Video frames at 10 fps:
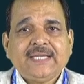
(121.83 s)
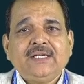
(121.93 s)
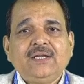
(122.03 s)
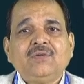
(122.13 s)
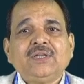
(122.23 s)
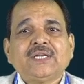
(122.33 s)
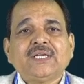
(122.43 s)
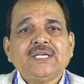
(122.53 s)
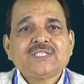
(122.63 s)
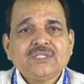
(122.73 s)
out in
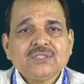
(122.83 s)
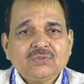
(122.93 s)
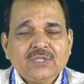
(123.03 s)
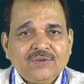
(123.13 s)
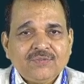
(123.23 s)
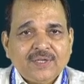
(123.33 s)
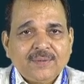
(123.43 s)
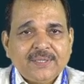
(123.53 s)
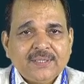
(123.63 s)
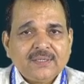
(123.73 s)
relation to the
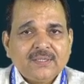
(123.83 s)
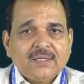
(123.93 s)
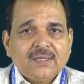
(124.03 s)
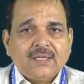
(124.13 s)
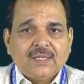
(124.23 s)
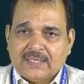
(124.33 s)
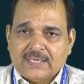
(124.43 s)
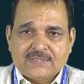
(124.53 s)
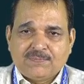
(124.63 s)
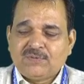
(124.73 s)
environment, as
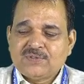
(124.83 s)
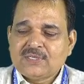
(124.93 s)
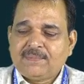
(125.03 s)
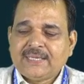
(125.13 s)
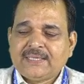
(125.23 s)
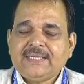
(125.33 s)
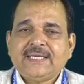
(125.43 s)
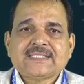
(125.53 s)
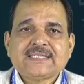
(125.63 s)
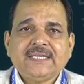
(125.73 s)
Professor Mackney
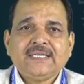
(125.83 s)
has said.